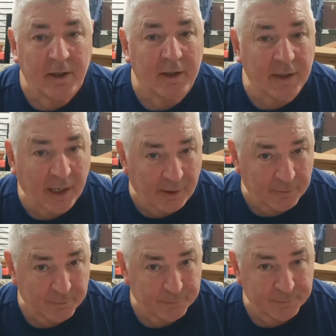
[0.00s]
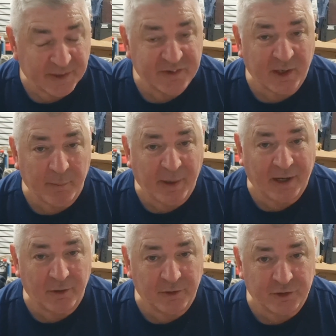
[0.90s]
Now, let's get
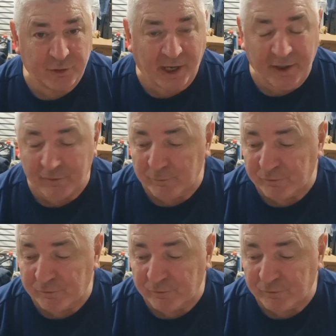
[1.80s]
back on the track of